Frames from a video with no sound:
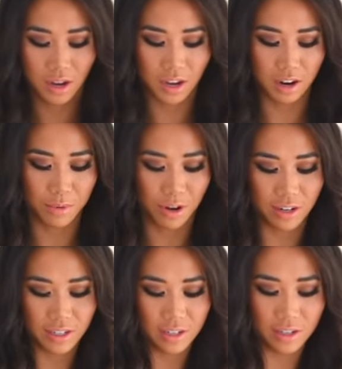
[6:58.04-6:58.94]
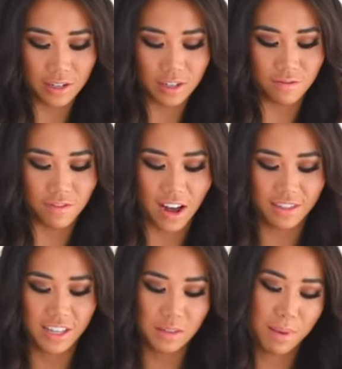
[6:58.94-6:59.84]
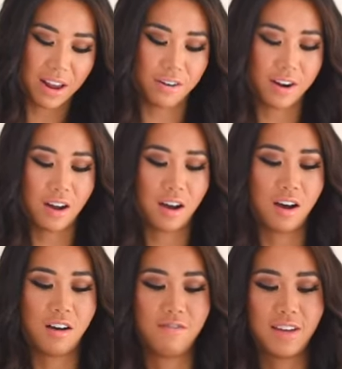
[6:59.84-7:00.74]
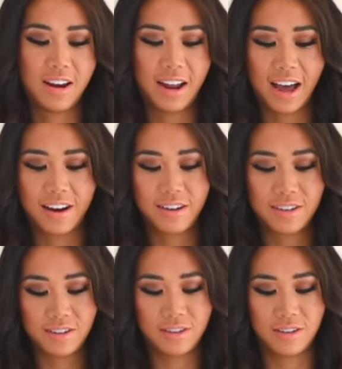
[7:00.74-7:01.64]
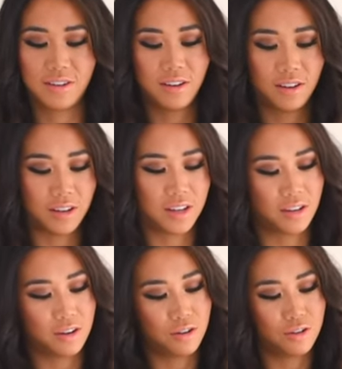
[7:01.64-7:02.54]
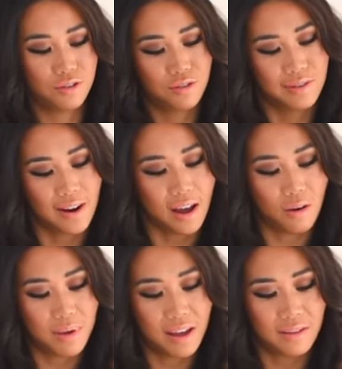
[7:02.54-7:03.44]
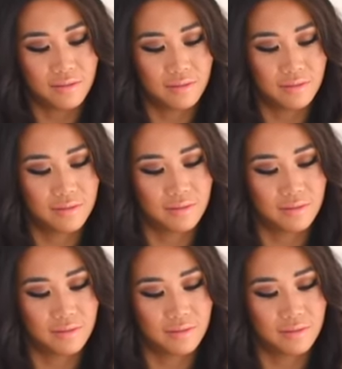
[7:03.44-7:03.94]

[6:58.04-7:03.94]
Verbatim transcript: and I'm going to divide this batter in half and add it into our pan.